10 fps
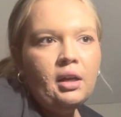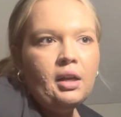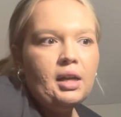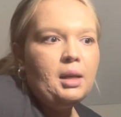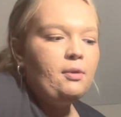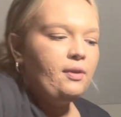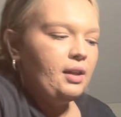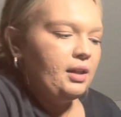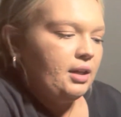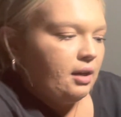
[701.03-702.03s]
And
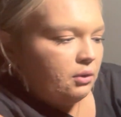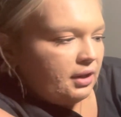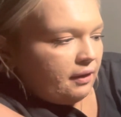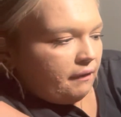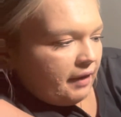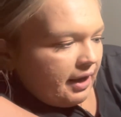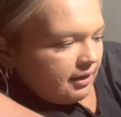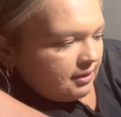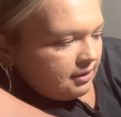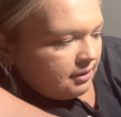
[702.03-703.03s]
hemophilia only
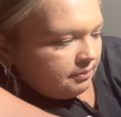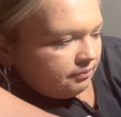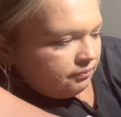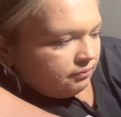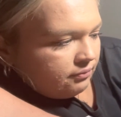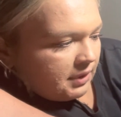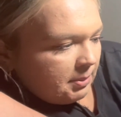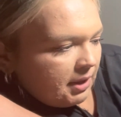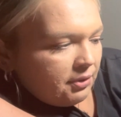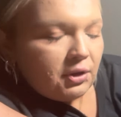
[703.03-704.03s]
affects
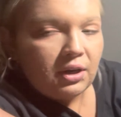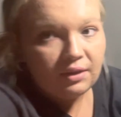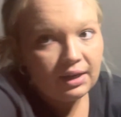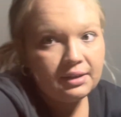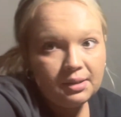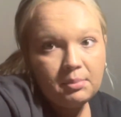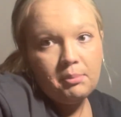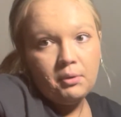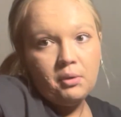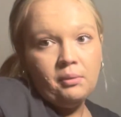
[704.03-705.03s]
about 30,000
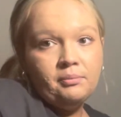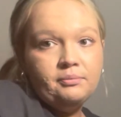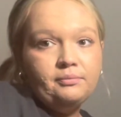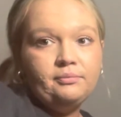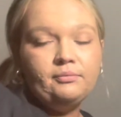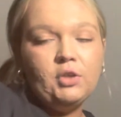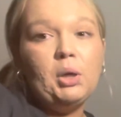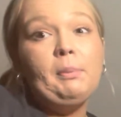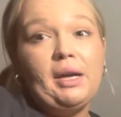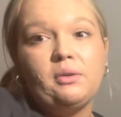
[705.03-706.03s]
people or
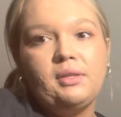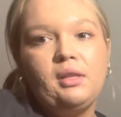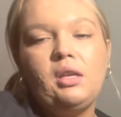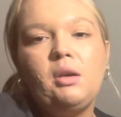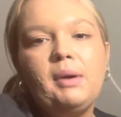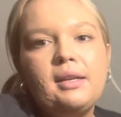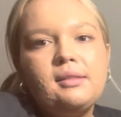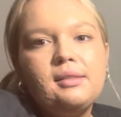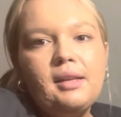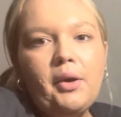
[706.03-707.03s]
males in the
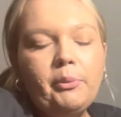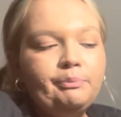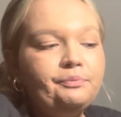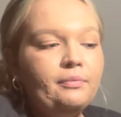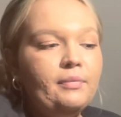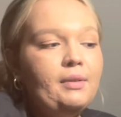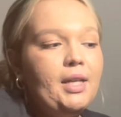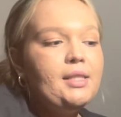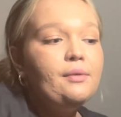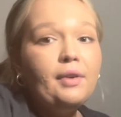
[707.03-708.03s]
US. So
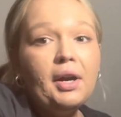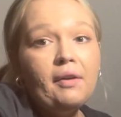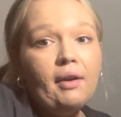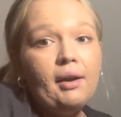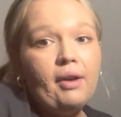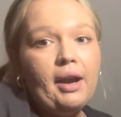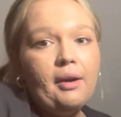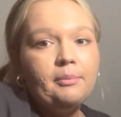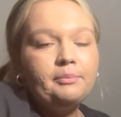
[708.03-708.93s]
it's very, very rare.